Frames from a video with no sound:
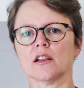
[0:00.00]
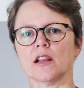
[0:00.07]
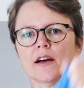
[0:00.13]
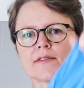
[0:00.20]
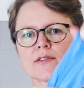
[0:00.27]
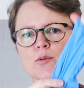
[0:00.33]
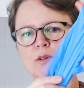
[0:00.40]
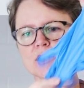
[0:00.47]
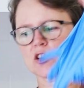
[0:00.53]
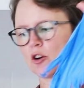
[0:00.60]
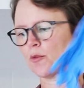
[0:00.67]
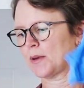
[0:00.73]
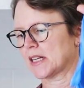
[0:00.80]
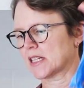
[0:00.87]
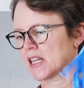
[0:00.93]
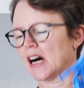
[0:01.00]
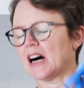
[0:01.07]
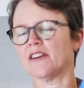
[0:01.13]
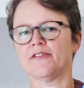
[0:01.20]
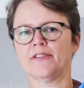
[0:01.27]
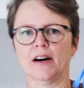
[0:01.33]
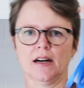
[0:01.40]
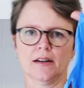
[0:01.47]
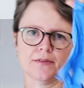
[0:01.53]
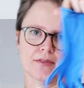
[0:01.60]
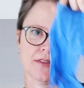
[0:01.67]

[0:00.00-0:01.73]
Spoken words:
gloves, which are a bit tougher.